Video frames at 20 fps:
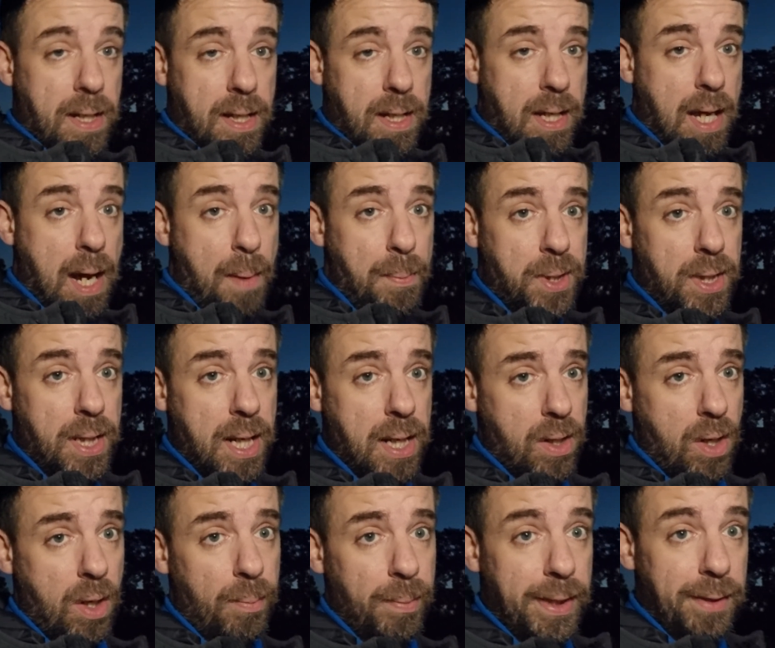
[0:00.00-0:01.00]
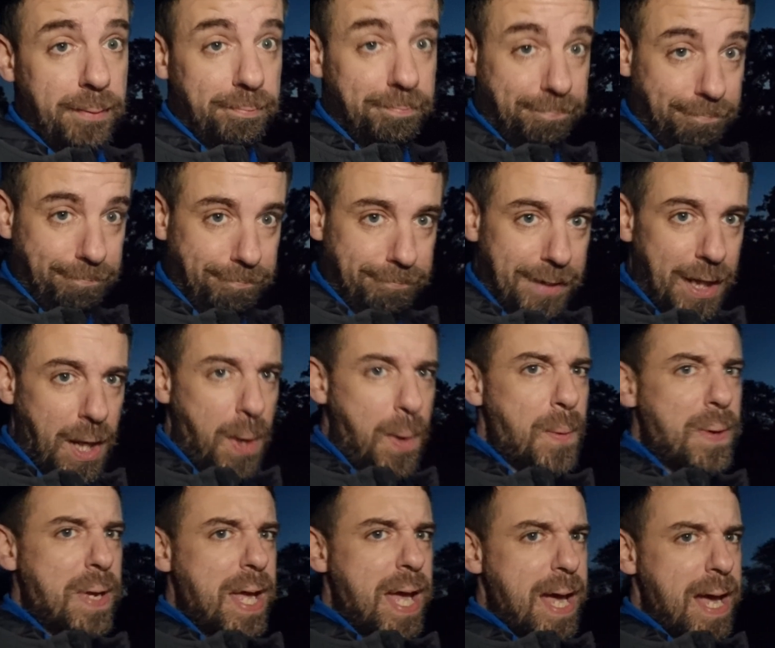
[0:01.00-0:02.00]
capture that comet.
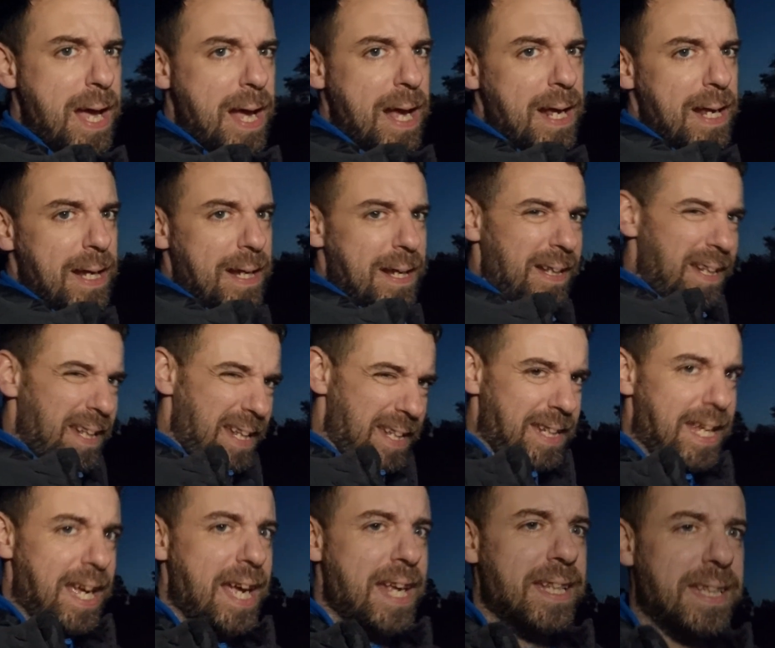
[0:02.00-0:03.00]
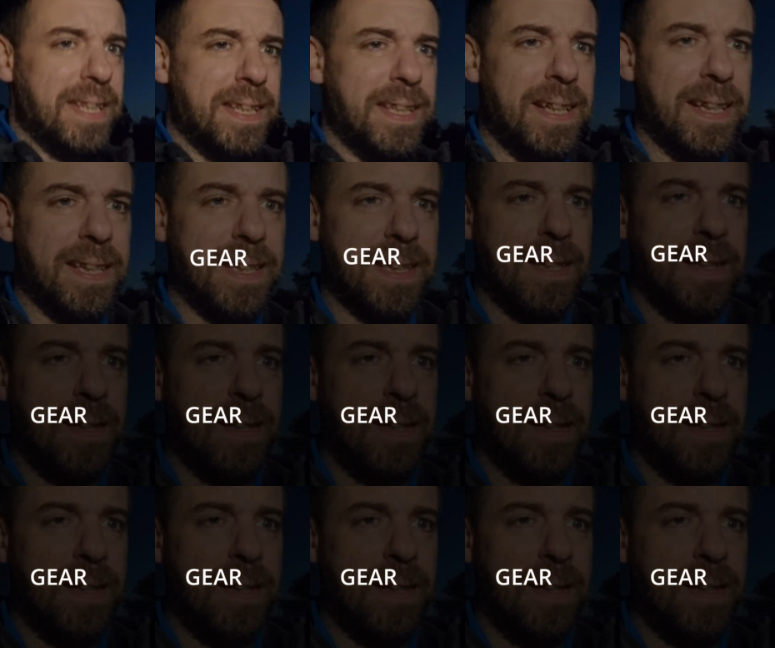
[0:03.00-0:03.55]
Oh yeah, let's get into this.